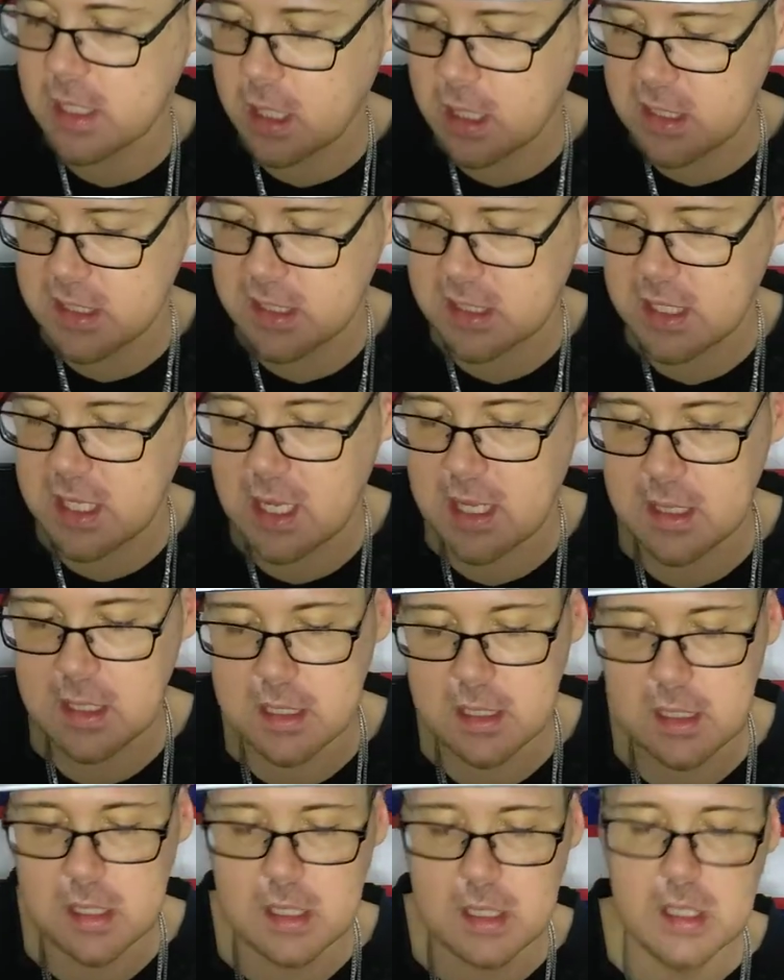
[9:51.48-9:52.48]
cards,
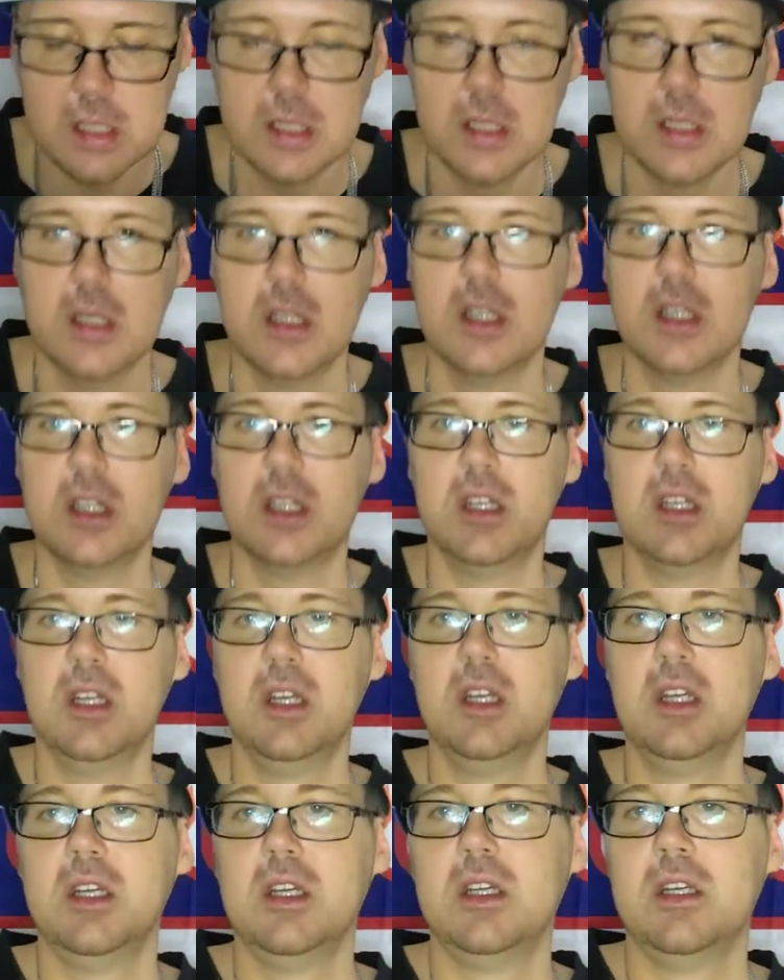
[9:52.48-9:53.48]
$1.
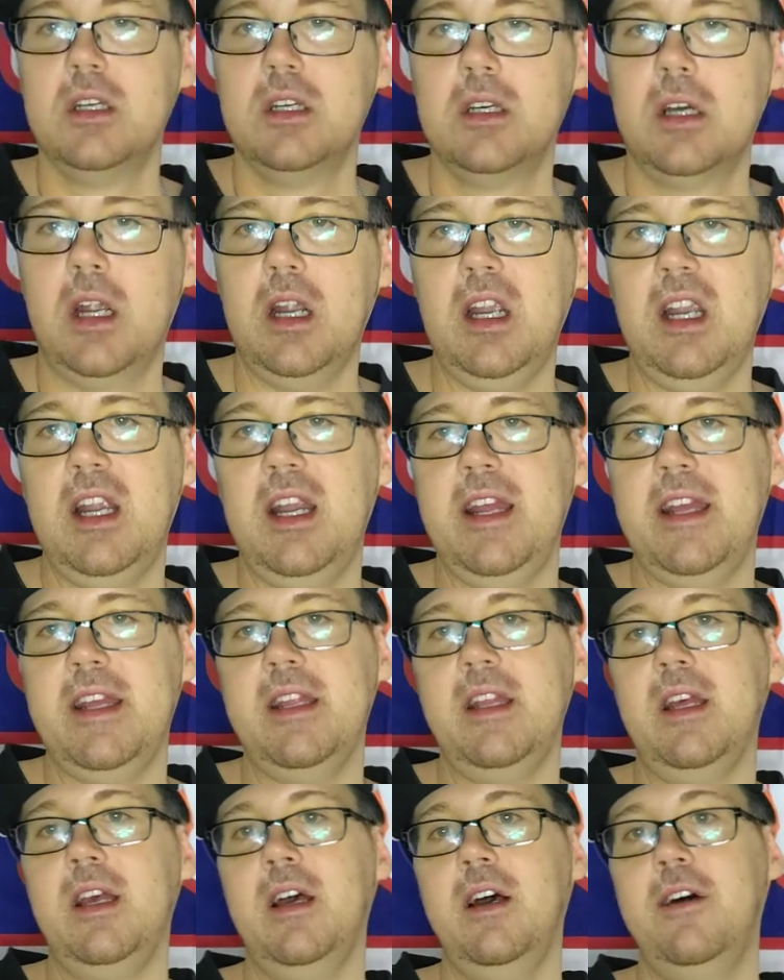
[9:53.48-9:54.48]
All
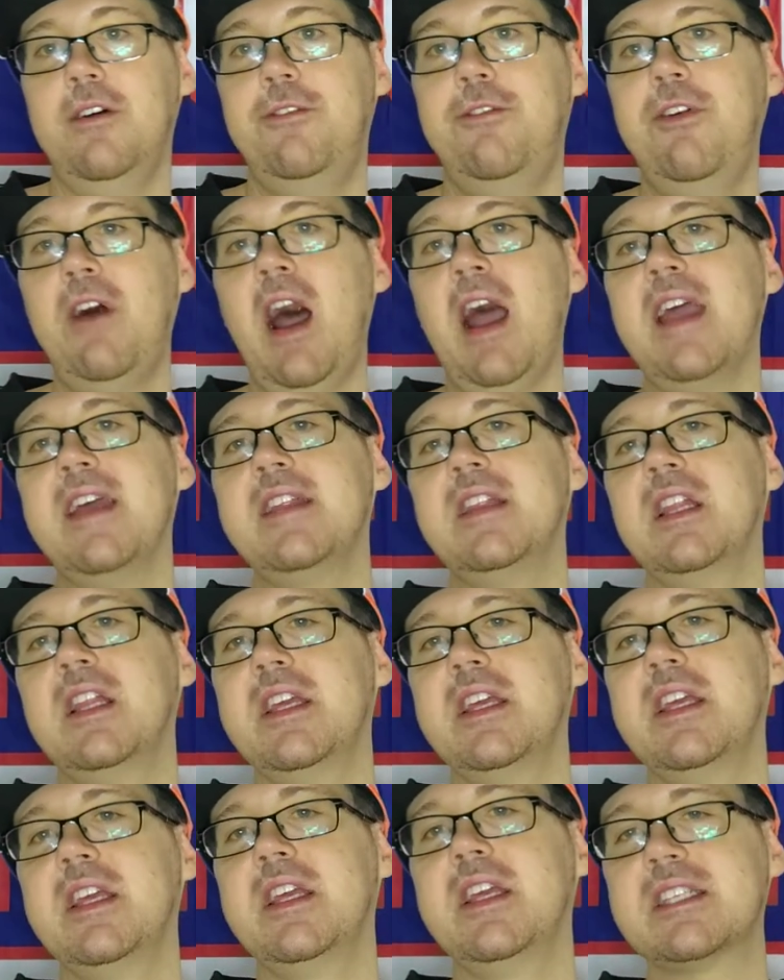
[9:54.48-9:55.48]
right,
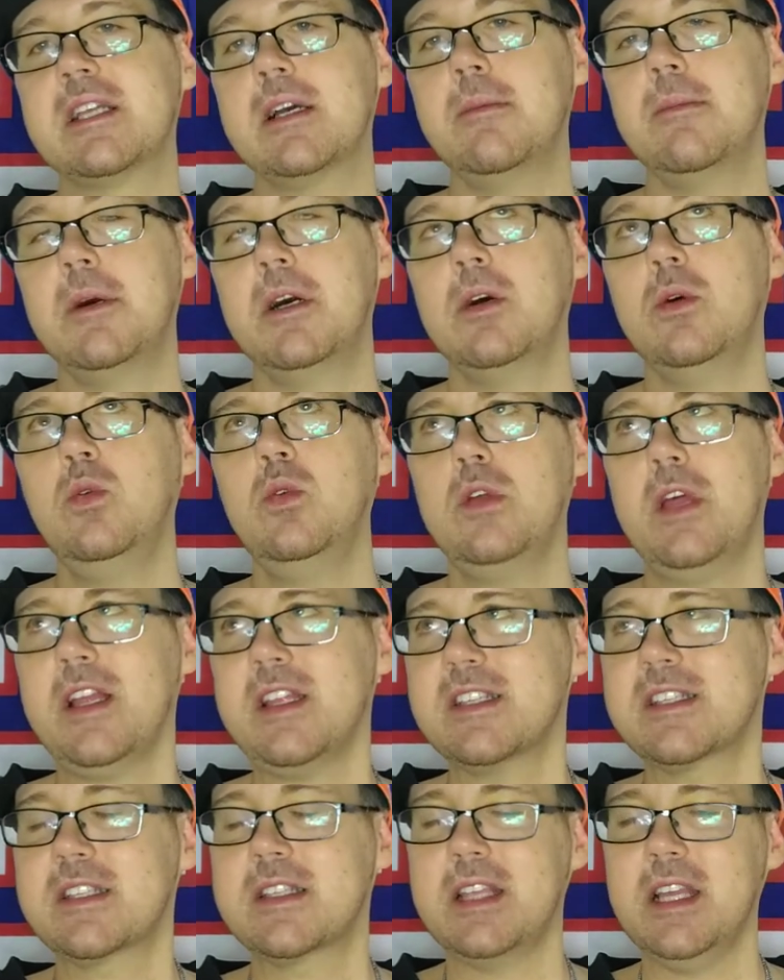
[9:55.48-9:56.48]
finally some, ooh,
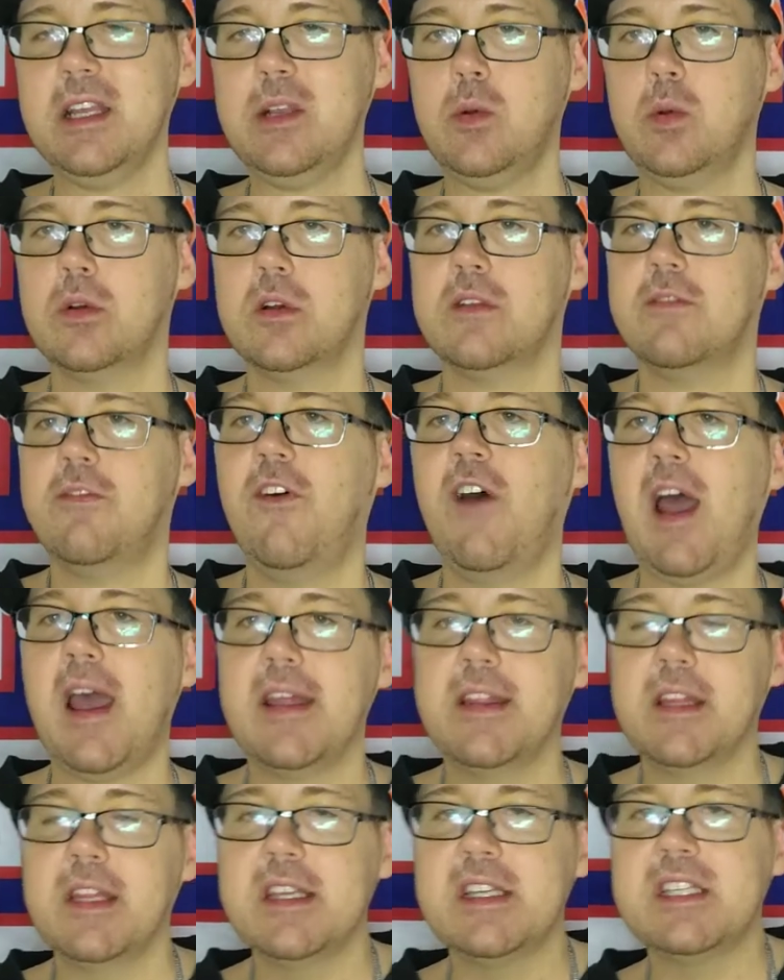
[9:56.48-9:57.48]
that's a thick one.
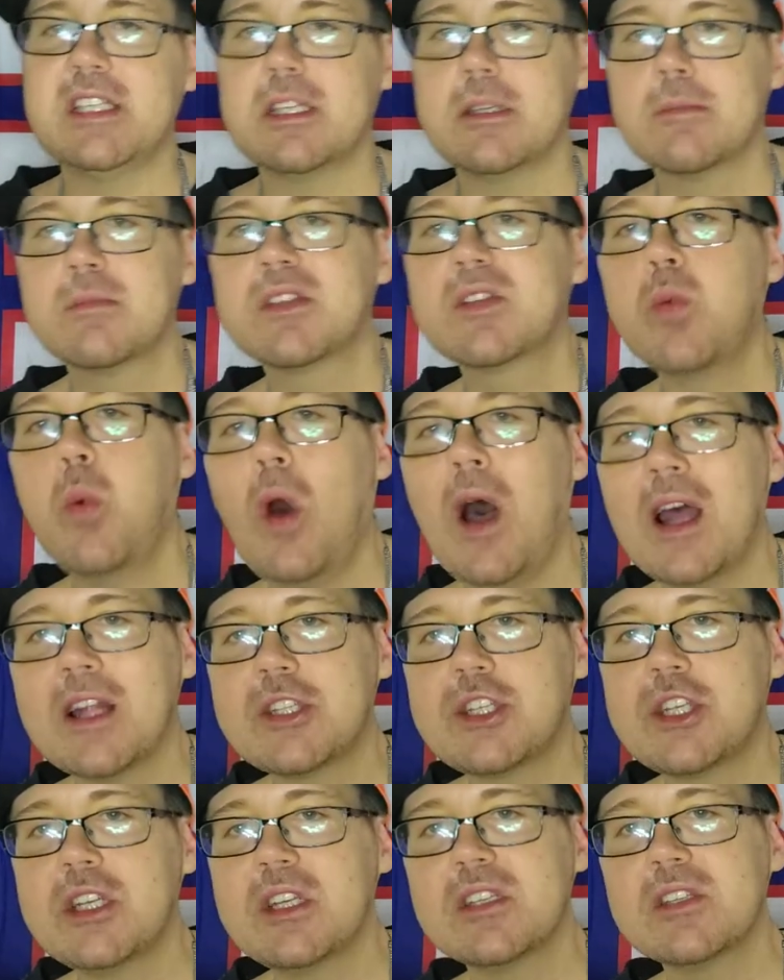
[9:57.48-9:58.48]
Finally some
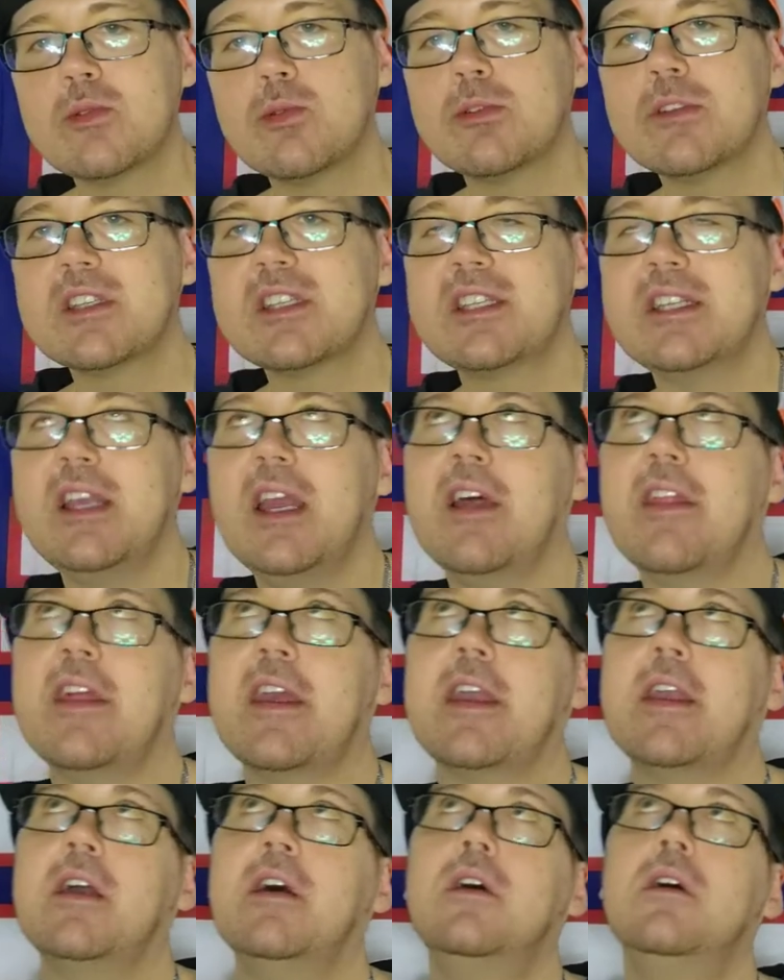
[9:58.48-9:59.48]
swatches, we'll see how
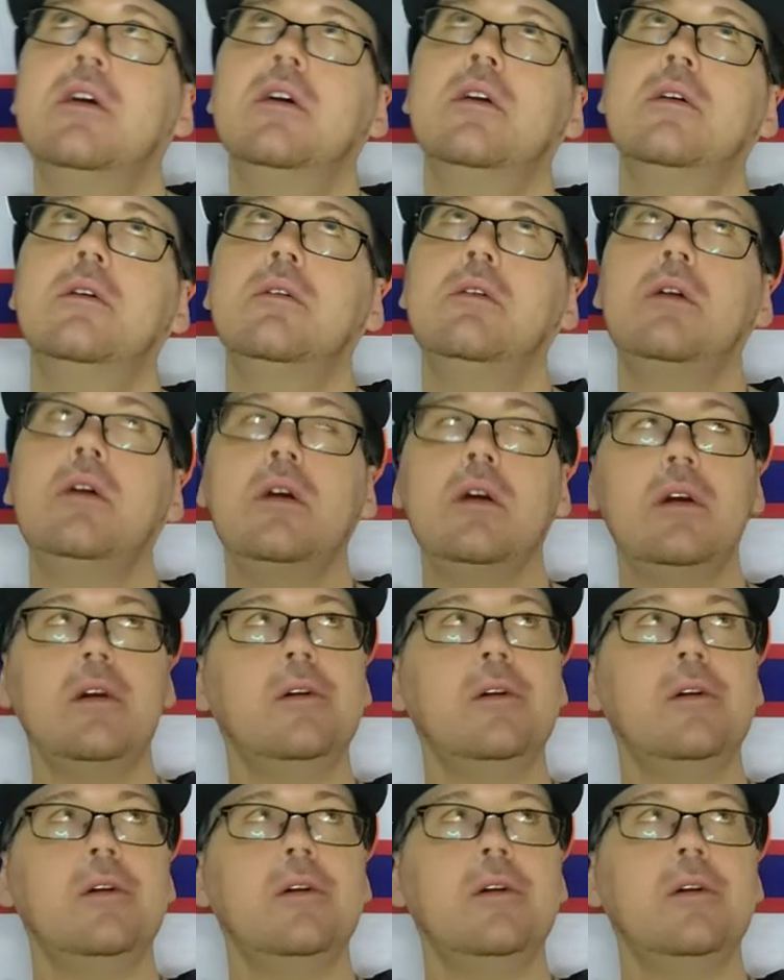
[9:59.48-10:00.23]
they go.